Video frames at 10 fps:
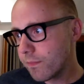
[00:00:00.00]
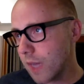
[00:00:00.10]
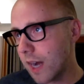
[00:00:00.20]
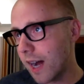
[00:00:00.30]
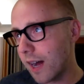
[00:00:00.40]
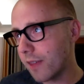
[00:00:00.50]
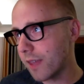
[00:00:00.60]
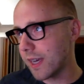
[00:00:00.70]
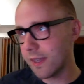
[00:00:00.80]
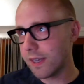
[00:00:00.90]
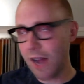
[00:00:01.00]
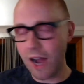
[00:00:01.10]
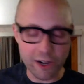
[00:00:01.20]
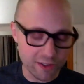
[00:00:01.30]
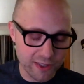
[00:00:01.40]
the
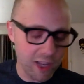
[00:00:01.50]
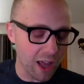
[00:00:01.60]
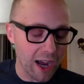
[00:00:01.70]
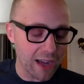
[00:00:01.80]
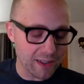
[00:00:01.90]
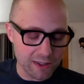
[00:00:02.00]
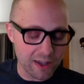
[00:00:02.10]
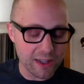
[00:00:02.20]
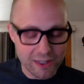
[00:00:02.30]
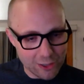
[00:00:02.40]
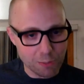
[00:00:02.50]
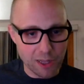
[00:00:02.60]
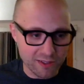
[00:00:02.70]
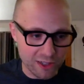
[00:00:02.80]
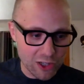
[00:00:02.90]
Iron CLI is a good
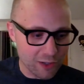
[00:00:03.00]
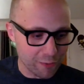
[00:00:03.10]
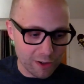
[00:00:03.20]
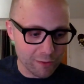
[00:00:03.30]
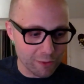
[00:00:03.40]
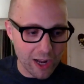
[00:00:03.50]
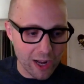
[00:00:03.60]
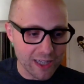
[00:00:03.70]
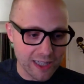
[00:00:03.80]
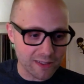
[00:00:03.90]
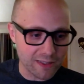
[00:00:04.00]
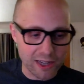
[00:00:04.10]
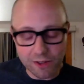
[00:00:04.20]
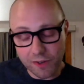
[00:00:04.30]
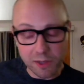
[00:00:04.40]
place to look for ideas
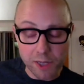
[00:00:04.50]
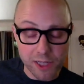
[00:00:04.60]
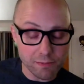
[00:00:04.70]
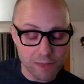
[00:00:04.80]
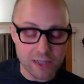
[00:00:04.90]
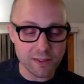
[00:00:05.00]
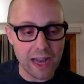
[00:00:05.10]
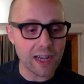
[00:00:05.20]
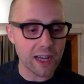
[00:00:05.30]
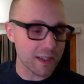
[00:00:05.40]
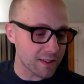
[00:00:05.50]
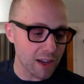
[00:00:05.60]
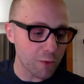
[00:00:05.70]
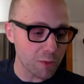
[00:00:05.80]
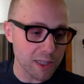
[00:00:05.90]
there. If anybody thinks that kind of
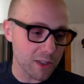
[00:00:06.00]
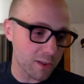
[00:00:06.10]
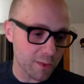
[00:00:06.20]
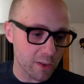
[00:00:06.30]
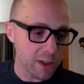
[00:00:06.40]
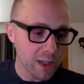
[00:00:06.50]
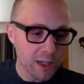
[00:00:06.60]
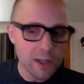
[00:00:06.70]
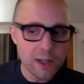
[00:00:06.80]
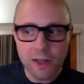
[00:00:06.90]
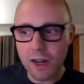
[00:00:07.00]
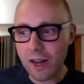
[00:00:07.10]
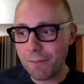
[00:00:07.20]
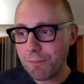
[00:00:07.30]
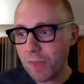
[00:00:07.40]
stuff would be useful,
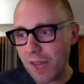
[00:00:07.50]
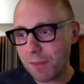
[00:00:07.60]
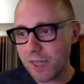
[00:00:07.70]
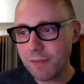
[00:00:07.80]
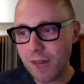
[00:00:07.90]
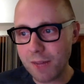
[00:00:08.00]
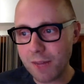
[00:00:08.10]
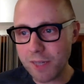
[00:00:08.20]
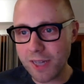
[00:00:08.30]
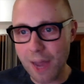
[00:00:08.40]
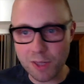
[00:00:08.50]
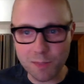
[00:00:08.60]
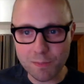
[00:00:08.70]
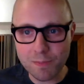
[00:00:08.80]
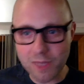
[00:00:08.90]
I'd be happy
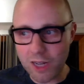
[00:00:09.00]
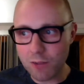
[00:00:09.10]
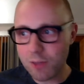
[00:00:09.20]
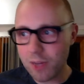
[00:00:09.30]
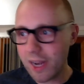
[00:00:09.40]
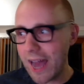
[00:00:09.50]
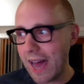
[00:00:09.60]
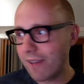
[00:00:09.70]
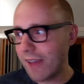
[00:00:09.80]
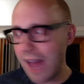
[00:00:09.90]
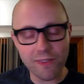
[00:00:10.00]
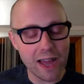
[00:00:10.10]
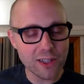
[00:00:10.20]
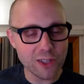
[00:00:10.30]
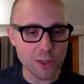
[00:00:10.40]
to kind of add
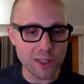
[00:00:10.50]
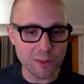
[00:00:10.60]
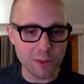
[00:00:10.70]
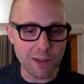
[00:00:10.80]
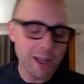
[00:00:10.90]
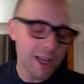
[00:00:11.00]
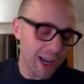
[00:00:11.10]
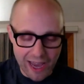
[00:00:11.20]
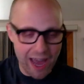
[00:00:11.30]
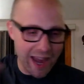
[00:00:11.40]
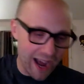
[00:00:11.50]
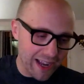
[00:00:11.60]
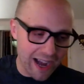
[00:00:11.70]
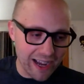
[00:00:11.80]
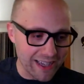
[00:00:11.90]
that to it as well. Again,
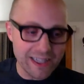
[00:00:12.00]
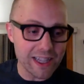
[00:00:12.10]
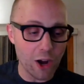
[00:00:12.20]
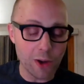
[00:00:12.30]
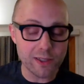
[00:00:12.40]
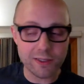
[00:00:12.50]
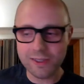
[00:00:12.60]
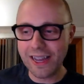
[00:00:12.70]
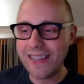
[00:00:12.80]
it's